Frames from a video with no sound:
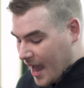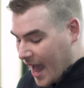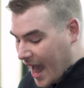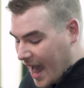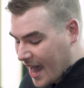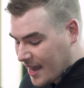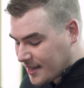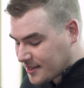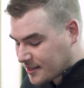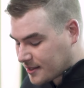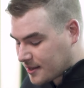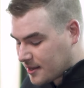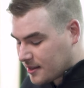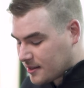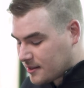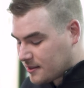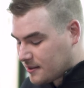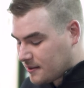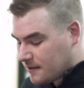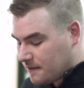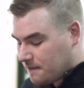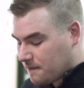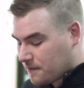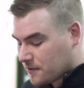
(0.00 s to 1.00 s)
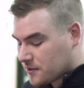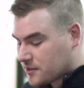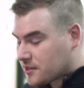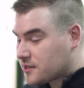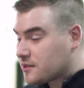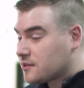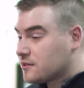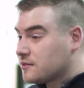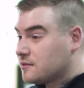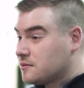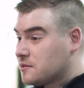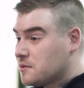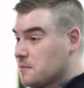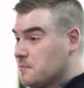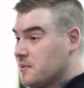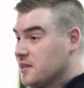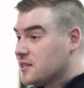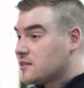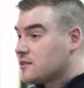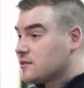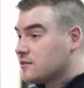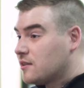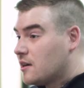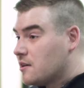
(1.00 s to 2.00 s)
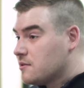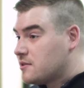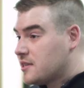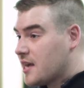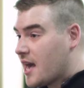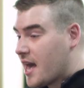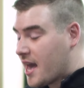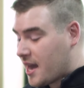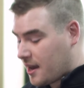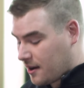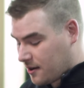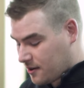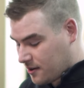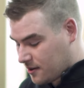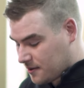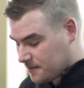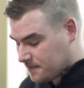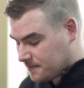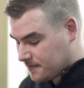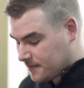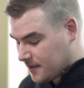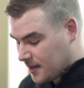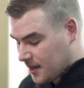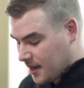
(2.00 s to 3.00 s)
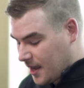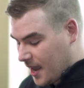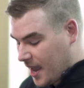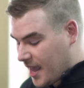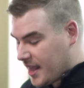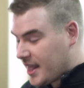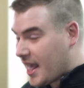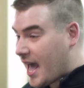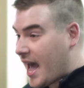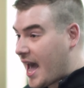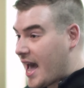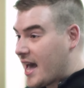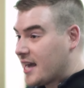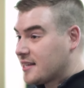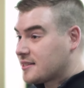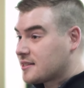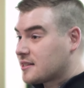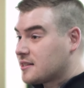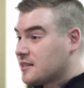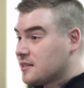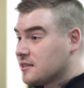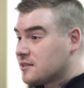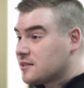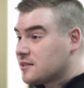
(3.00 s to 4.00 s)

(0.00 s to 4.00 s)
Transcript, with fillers: Ask for to be slow to anger and ask to